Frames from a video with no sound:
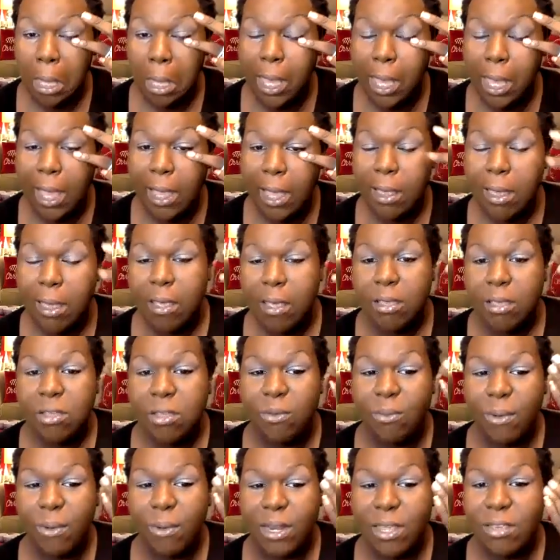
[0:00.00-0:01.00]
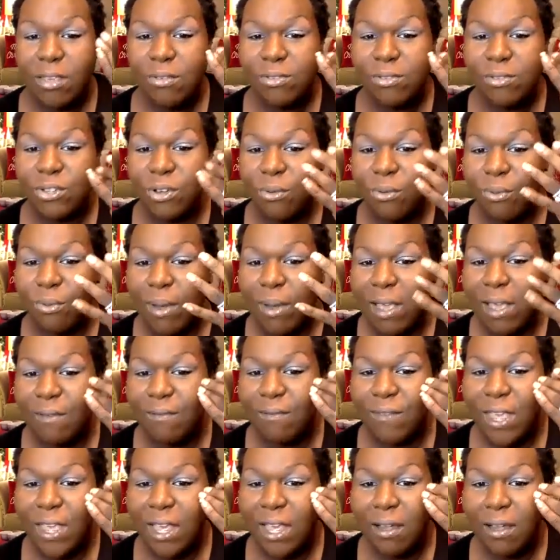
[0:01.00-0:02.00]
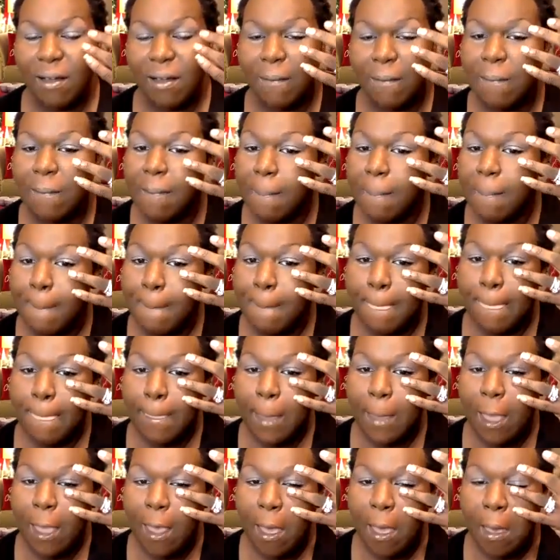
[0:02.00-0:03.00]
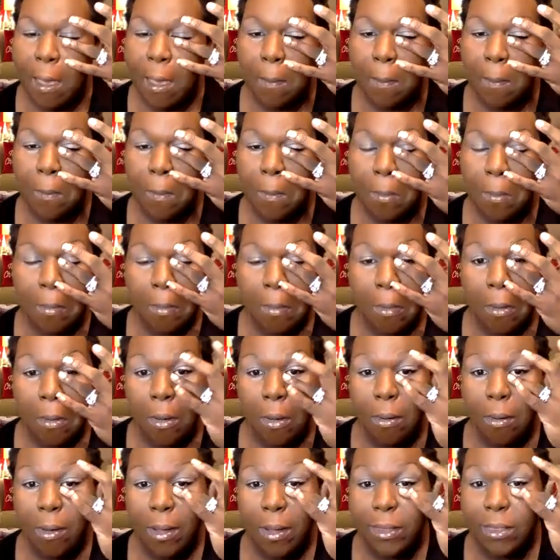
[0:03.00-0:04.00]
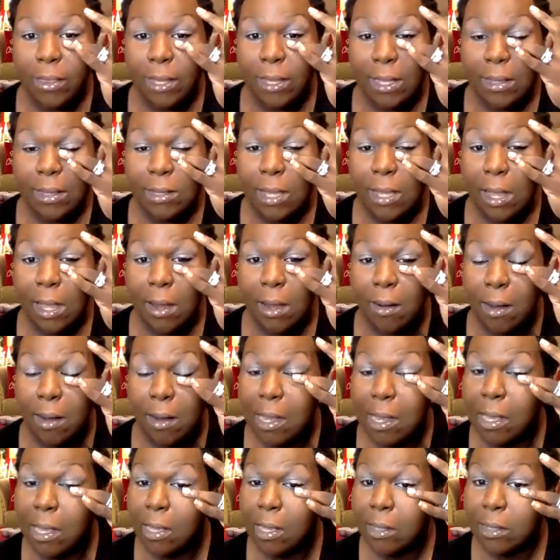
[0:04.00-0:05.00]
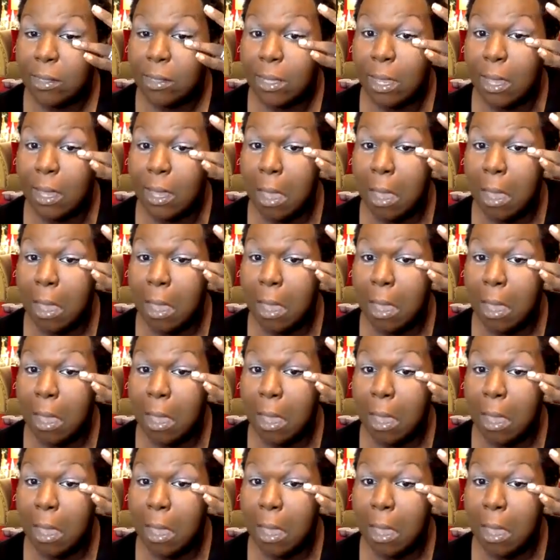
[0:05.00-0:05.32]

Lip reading: Okay, you want to use your ring finger um, on these areas,